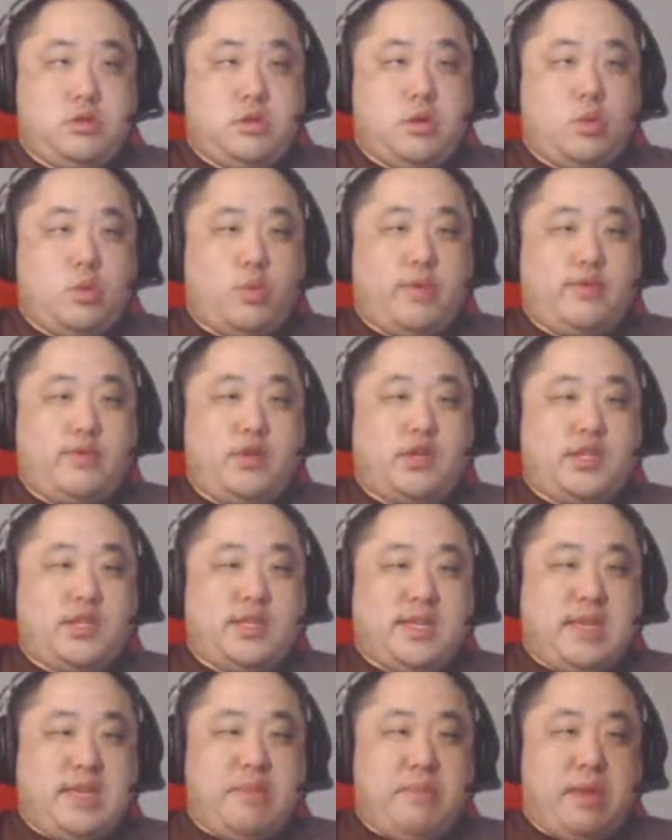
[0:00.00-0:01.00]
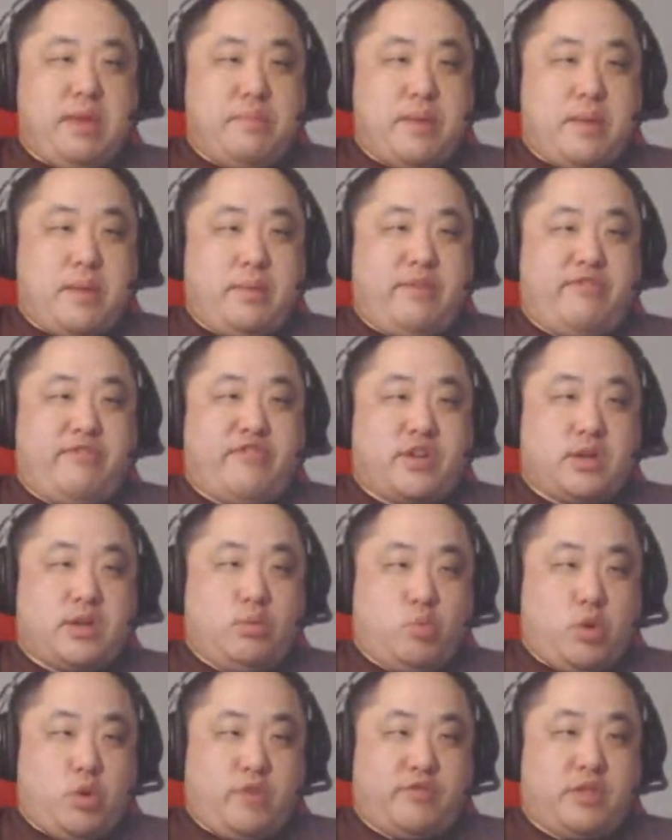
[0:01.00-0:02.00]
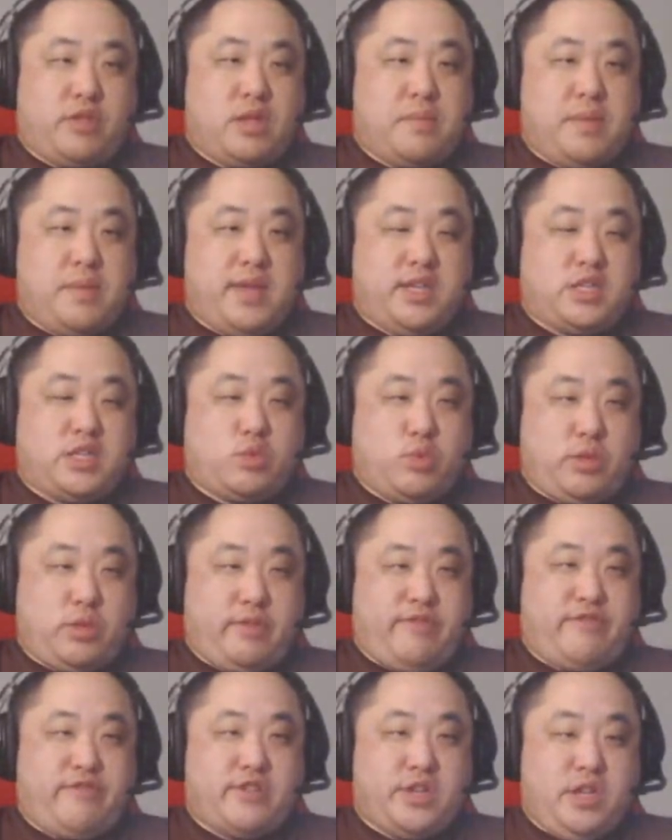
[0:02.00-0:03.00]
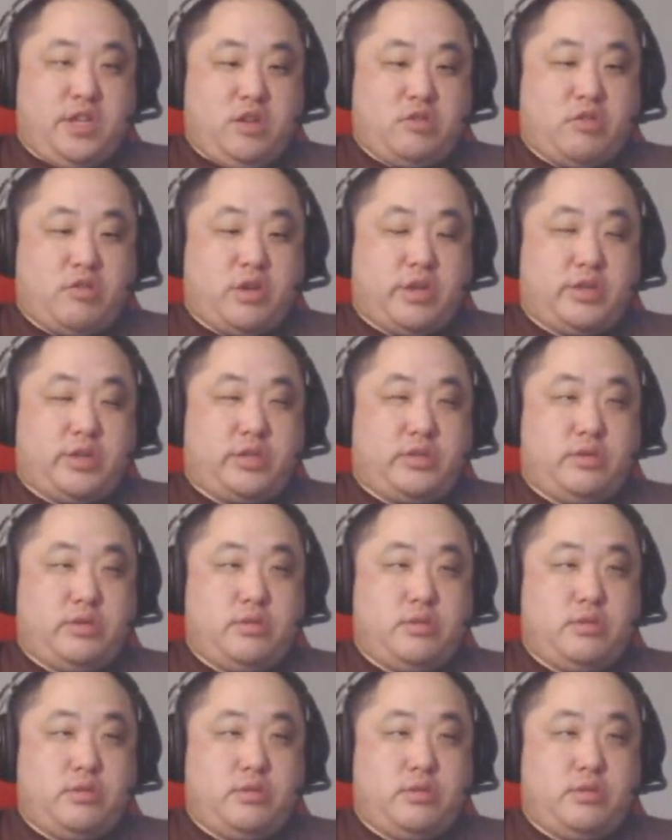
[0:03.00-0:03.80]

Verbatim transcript: Whatever you're gonna give me better be fucking worth it, I mean, I swear to fucking Christ.